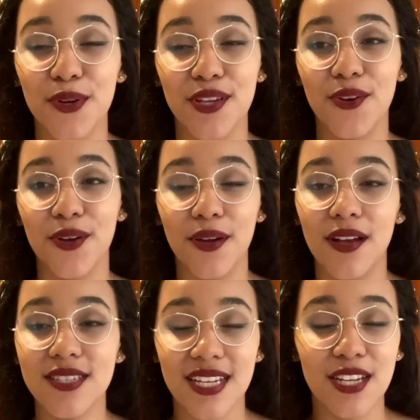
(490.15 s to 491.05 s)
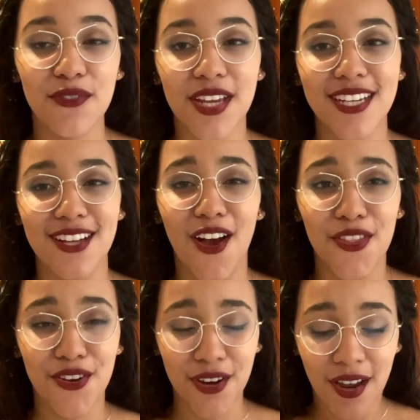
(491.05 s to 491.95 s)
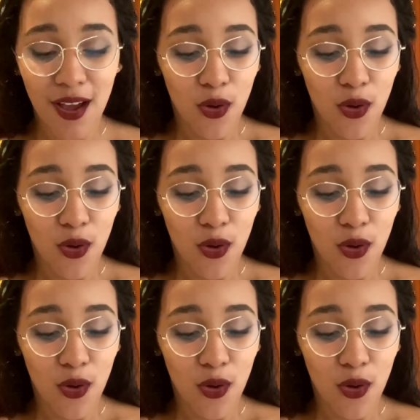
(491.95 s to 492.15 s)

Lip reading: your significant other